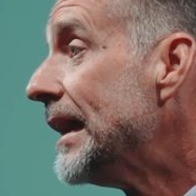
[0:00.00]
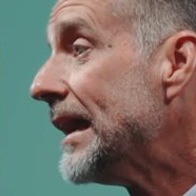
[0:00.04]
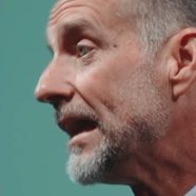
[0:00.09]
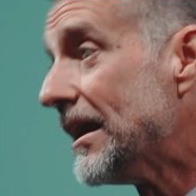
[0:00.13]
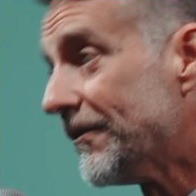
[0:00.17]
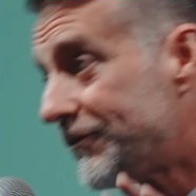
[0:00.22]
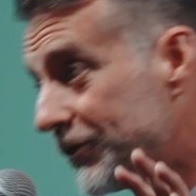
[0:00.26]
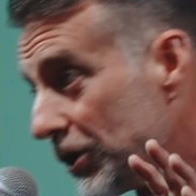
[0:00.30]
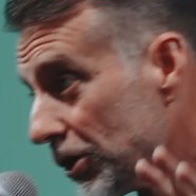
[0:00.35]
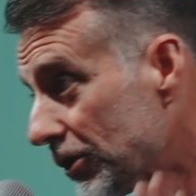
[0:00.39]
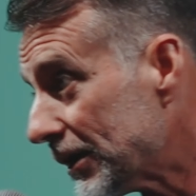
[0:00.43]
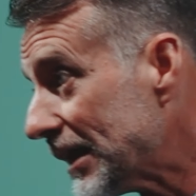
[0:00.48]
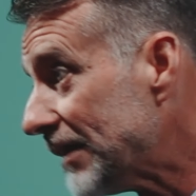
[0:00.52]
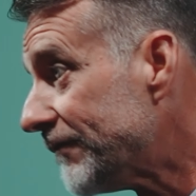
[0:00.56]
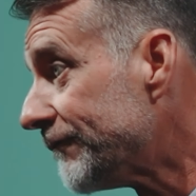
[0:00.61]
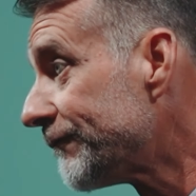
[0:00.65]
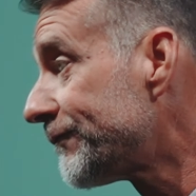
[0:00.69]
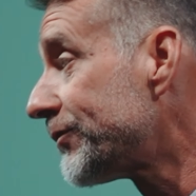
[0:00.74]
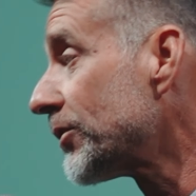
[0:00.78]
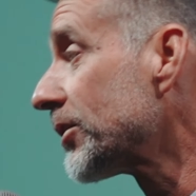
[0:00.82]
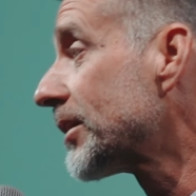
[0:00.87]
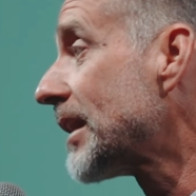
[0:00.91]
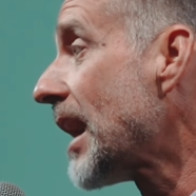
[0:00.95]
If you're living
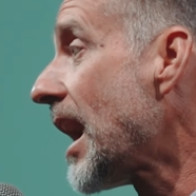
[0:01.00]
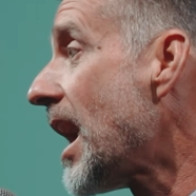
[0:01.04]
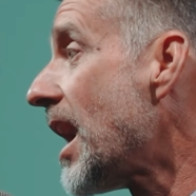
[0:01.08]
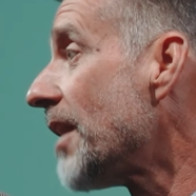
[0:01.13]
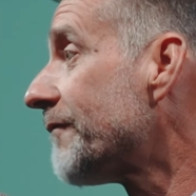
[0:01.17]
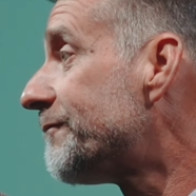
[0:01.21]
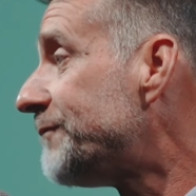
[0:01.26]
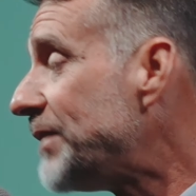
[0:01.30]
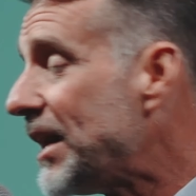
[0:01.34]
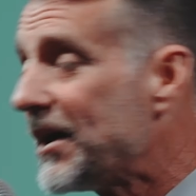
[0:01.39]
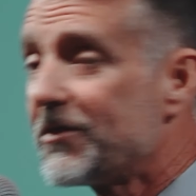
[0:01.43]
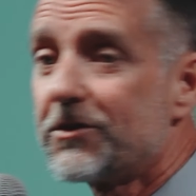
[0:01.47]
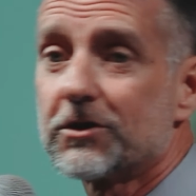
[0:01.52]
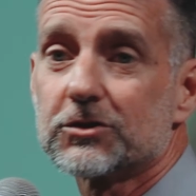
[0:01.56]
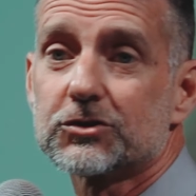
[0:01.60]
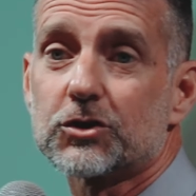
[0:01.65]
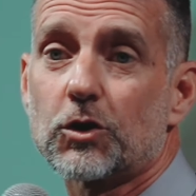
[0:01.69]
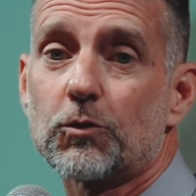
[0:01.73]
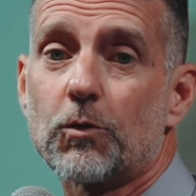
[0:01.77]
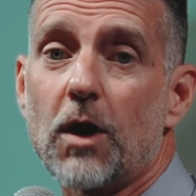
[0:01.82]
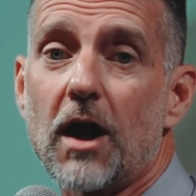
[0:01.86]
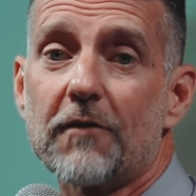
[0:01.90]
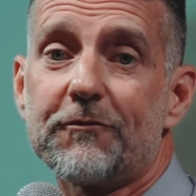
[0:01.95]
for God, feathers
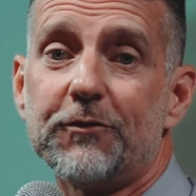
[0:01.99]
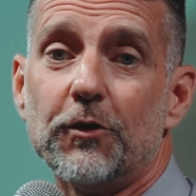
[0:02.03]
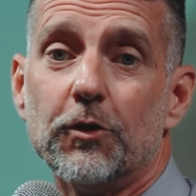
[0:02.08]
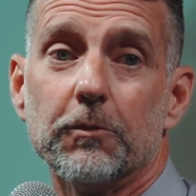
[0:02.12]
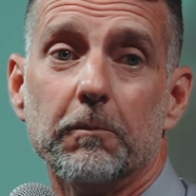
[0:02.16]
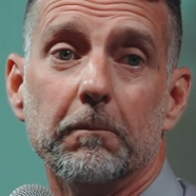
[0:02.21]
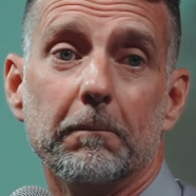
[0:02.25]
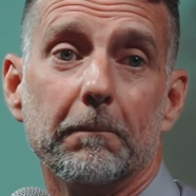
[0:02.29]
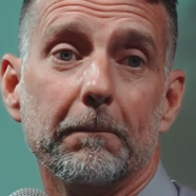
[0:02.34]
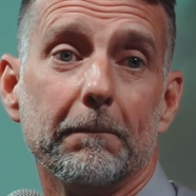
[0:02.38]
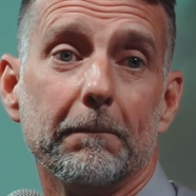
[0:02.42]
are ruffled.